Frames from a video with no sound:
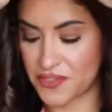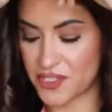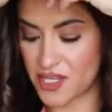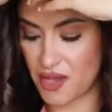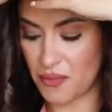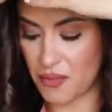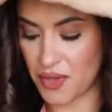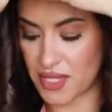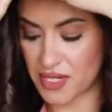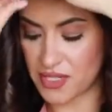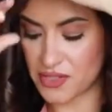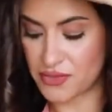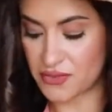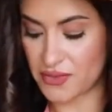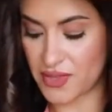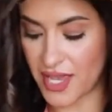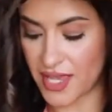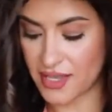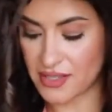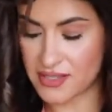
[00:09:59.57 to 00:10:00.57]
So I'm gonna
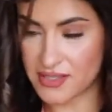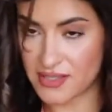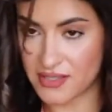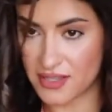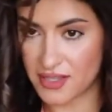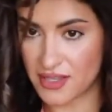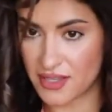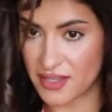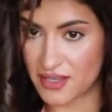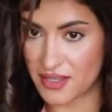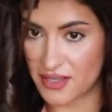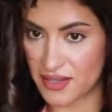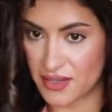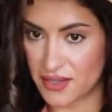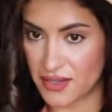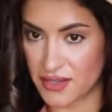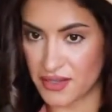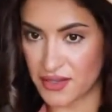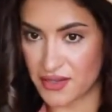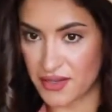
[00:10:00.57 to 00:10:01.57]
do that,
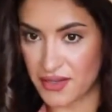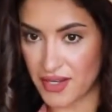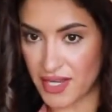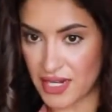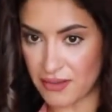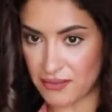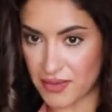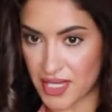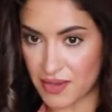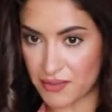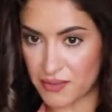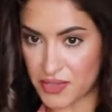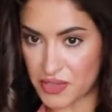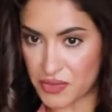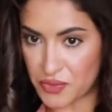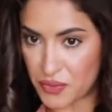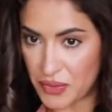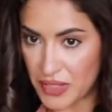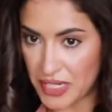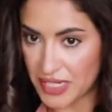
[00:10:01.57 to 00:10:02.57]
and I'm keep
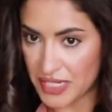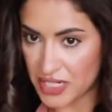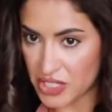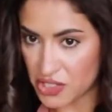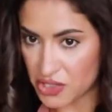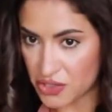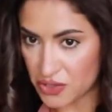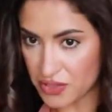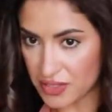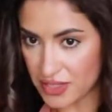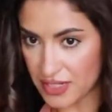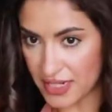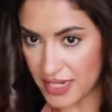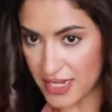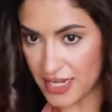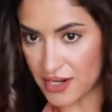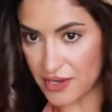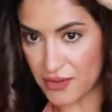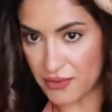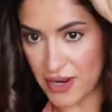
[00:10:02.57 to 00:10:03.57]
it really
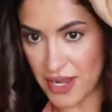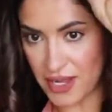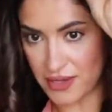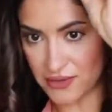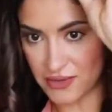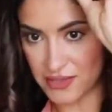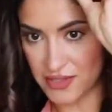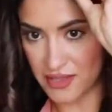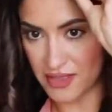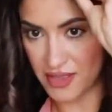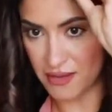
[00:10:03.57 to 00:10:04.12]
shortly around